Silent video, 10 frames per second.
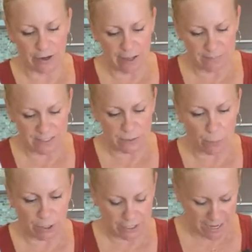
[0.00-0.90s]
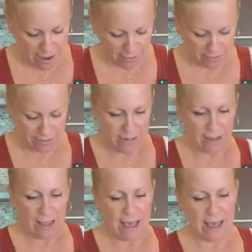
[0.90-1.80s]
Hubs is working out.
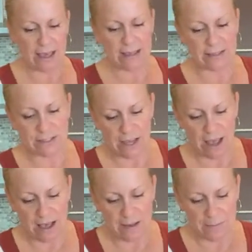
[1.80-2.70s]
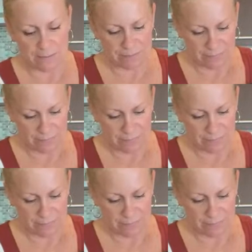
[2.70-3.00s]
And I